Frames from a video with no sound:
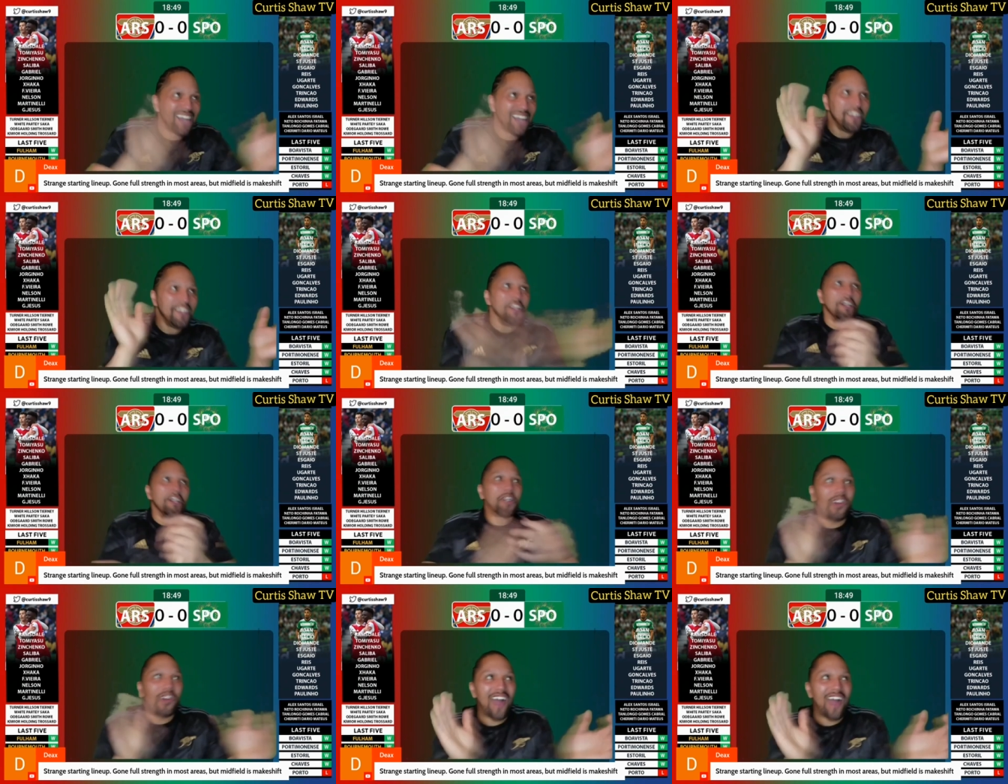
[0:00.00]

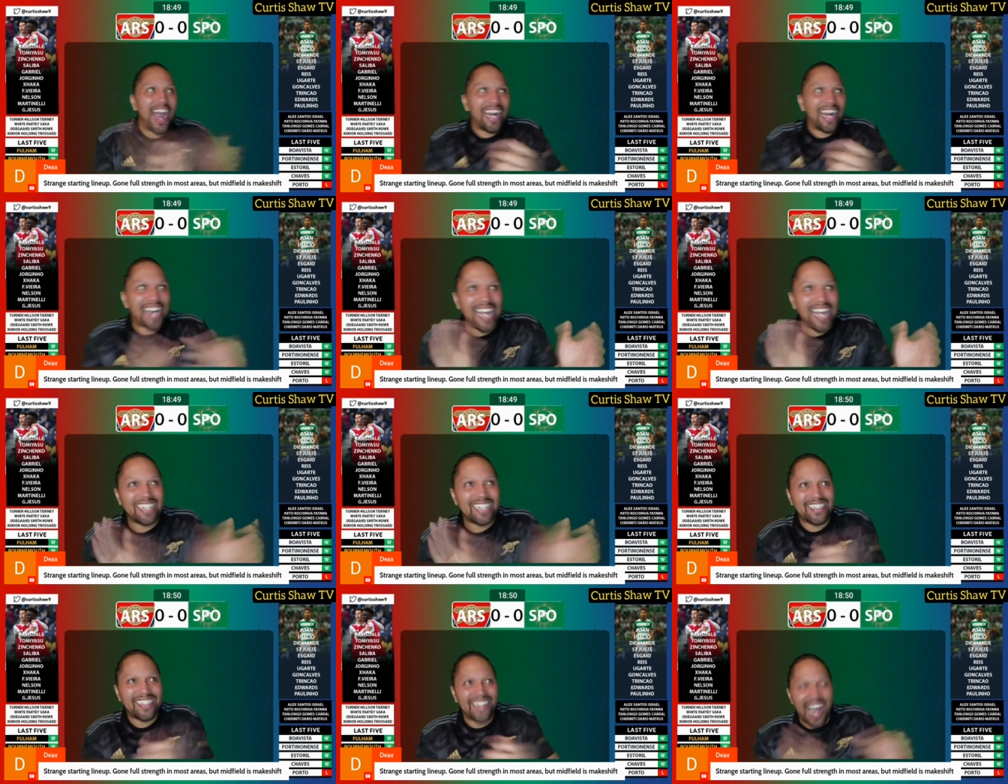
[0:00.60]
Granit
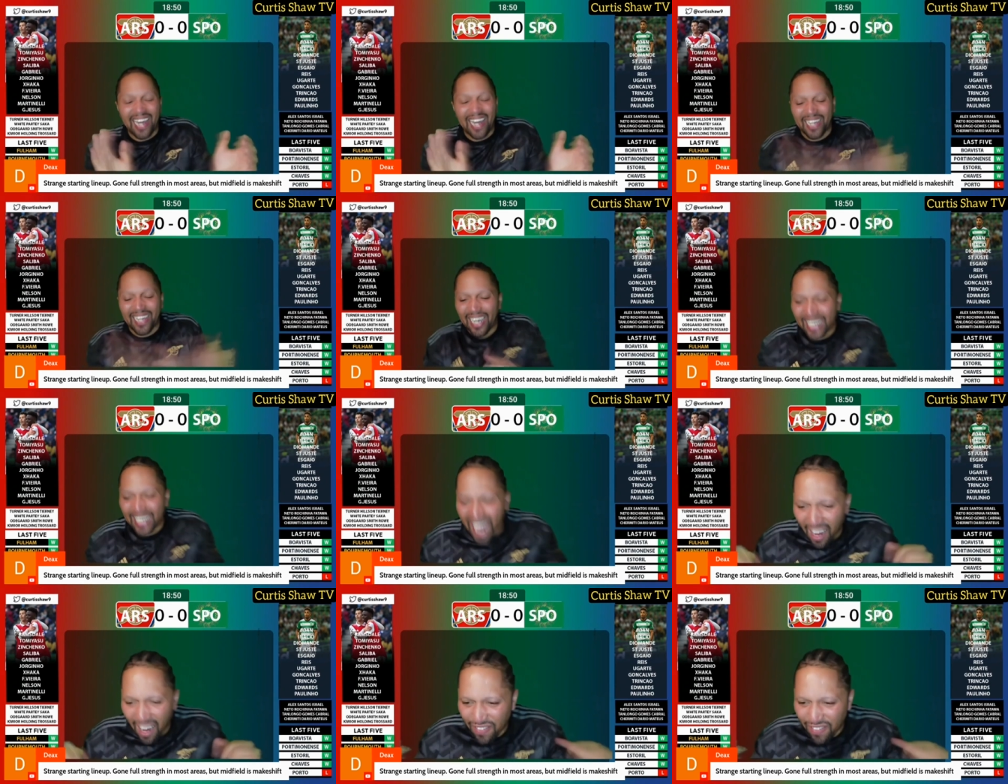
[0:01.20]
Xhaka
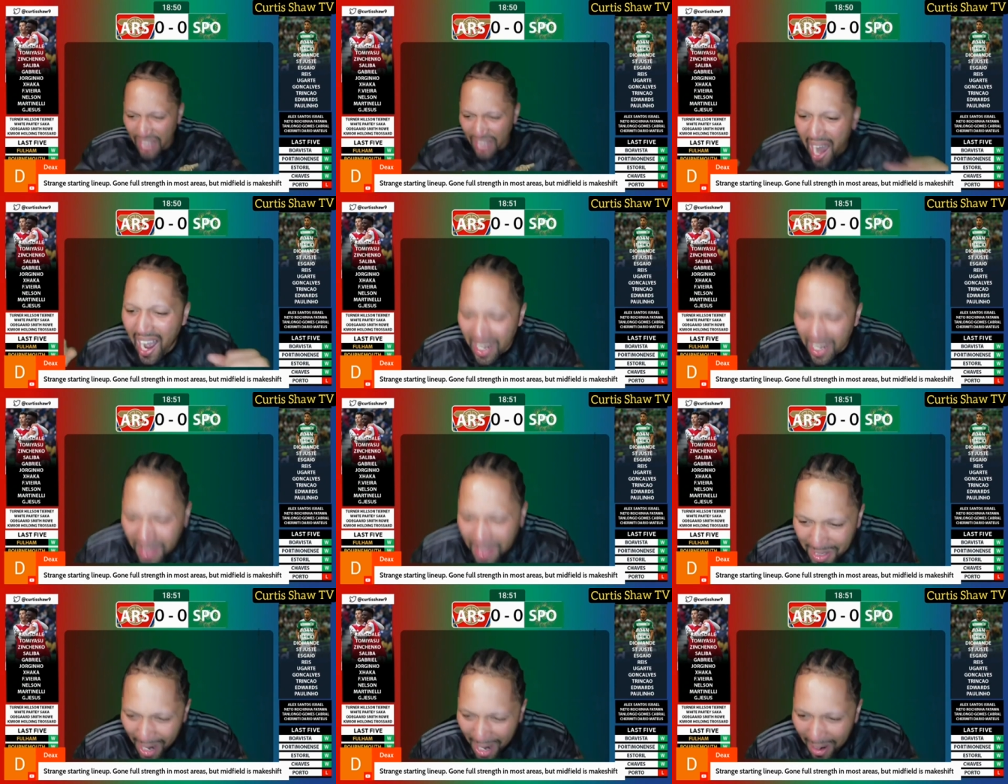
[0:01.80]
gives
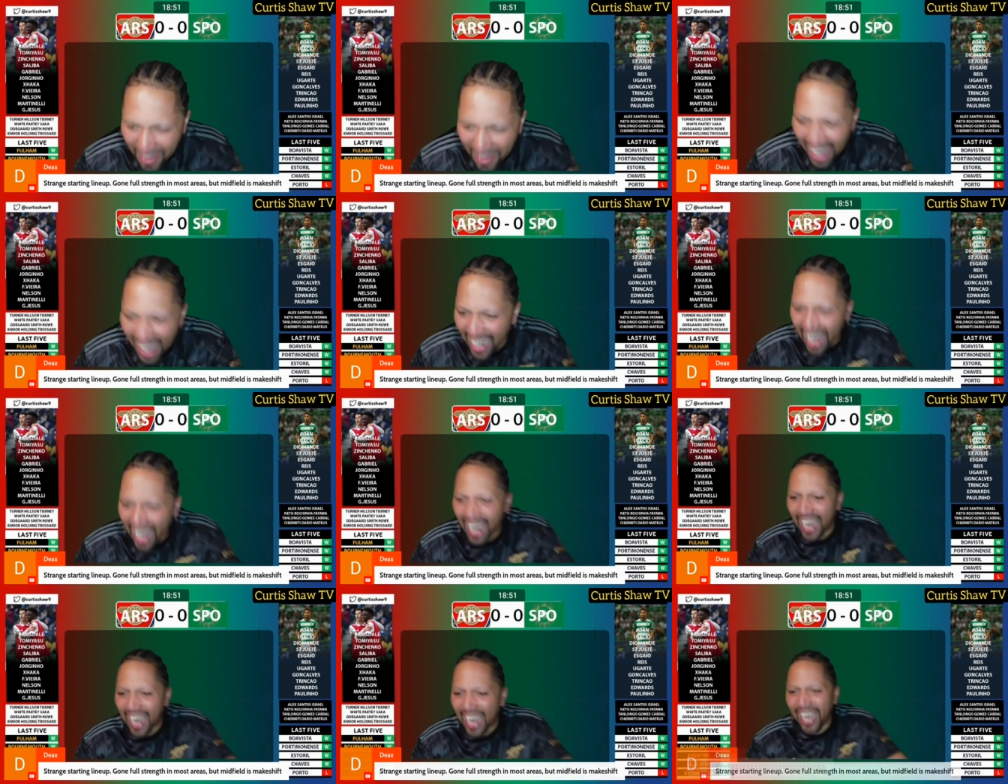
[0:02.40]
Arsenal the
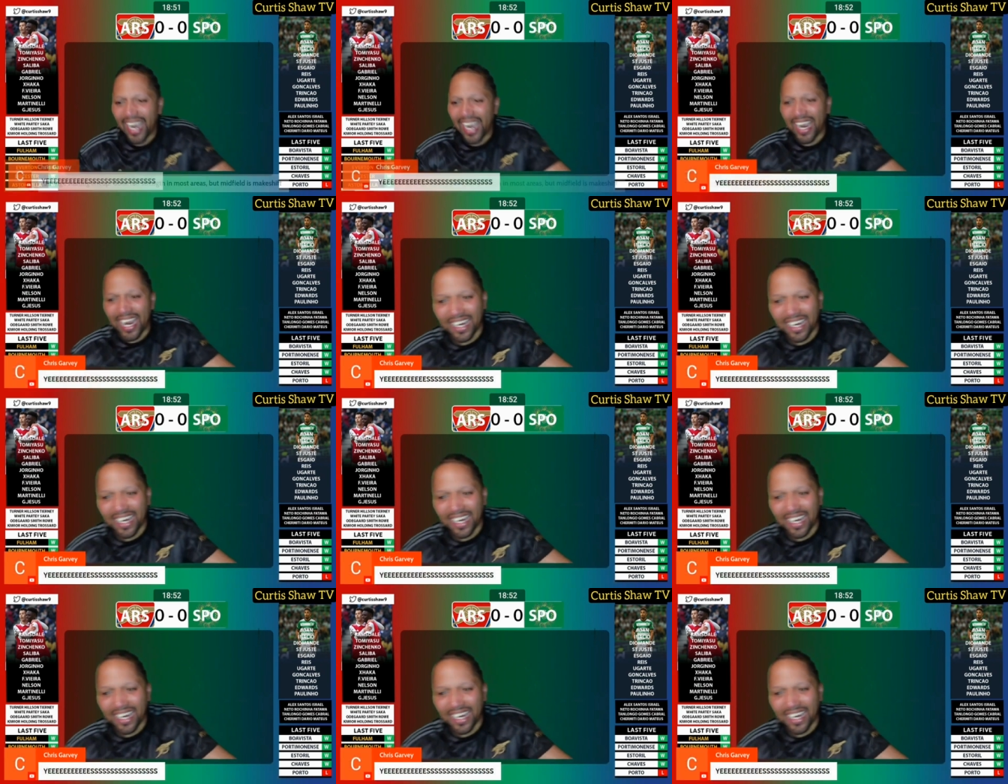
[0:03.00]
lead.